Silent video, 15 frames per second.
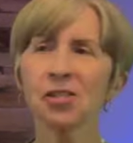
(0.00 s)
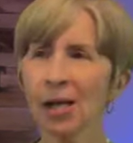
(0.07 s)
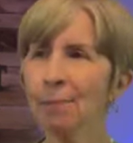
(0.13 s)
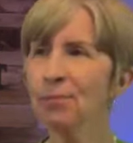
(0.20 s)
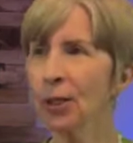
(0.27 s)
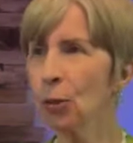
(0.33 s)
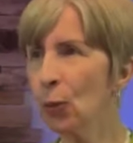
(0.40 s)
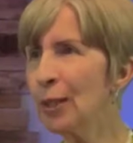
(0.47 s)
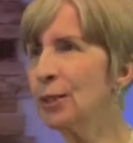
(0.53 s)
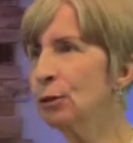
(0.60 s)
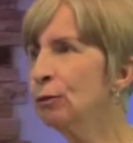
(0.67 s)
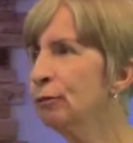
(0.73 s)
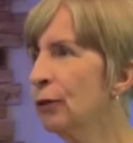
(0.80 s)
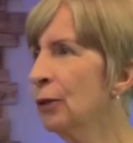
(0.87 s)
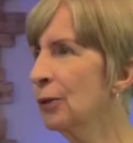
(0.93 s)
It's something
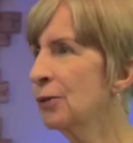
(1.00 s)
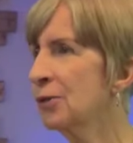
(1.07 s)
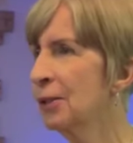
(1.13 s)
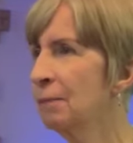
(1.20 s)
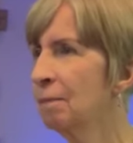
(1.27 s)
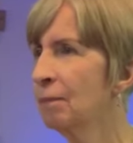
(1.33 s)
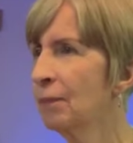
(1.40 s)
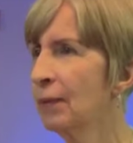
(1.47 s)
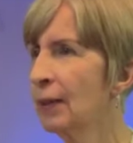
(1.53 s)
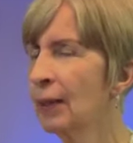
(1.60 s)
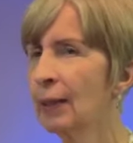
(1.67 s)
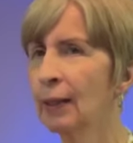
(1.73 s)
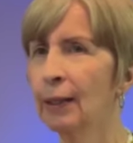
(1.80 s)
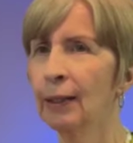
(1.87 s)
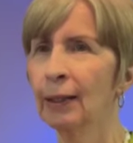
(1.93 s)
we do, folks.
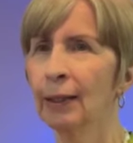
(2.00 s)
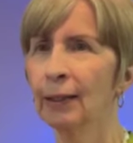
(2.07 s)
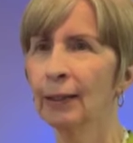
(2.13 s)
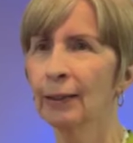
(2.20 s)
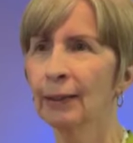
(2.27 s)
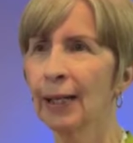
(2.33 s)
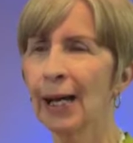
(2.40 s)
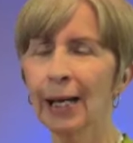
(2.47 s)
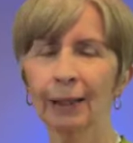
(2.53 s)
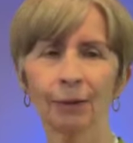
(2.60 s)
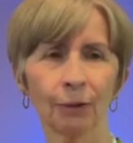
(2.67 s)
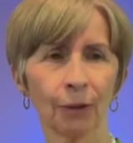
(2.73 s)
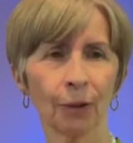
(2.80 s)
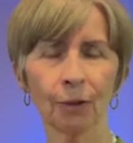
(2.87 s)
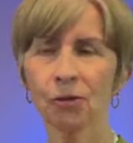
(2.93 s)

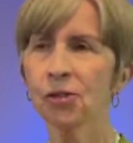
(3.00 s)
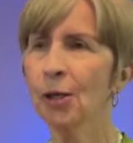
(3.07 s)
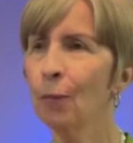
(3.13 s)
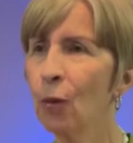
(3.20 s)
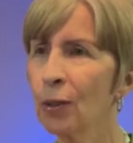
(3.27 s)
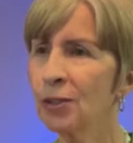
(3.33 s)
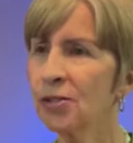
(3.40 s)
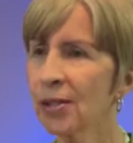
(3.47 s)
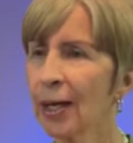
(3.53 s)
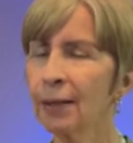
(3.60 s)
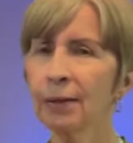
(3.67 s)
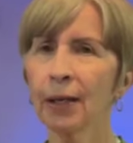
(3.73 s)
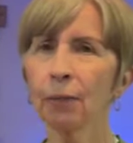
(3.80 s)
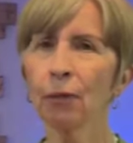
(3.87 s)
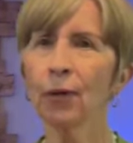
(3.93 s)
I heard someone
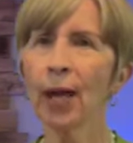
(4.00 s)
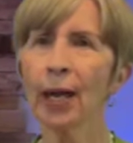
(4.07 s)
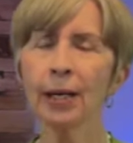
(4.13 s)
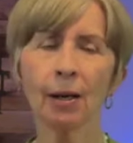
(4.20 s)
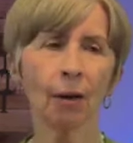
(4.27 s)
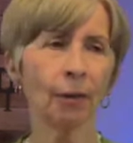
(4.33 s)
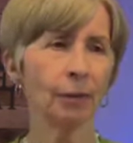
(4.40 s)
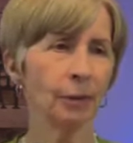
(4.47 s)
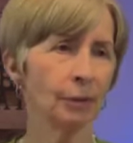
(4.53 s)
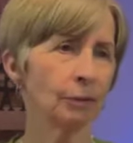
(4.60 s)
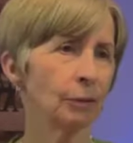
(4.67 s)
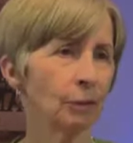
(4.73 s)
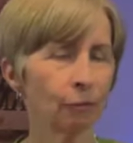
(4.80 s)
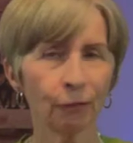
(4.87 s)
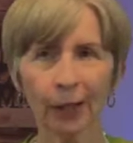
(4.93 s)
say the other day
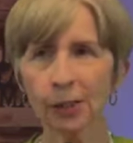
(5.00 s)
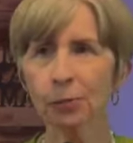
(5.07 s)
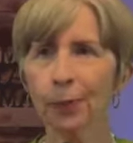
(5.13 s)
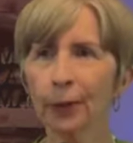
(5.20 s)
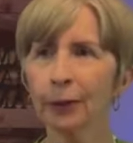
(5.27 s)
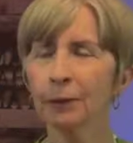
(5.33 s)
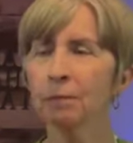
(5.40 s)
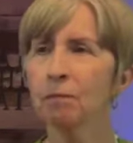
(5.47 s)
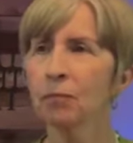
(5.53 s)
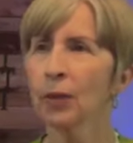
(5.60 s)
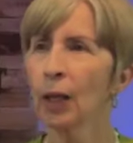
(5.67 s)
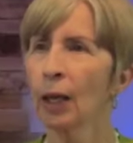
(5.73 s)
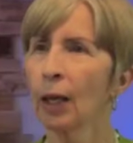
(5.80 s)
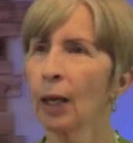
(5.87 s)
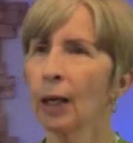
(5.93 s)
on Facebook,
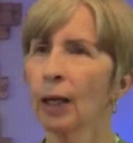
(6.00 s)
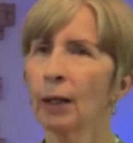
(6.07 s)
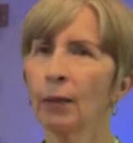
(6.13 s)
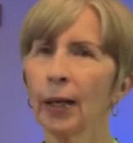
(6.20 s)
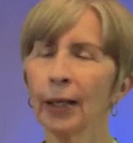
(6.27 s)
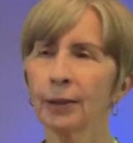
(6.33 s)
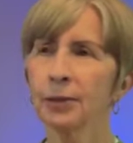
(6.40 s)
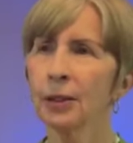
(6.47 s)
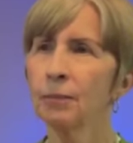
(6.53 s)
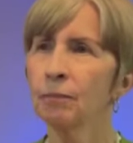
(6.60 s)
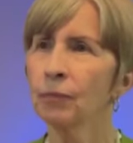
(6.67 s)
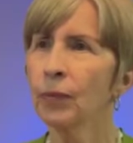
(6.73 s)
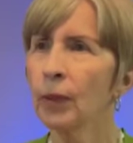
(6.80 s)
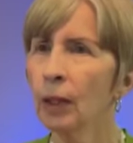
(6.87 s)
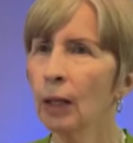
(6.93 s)

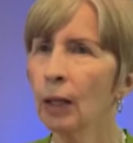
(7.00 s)
that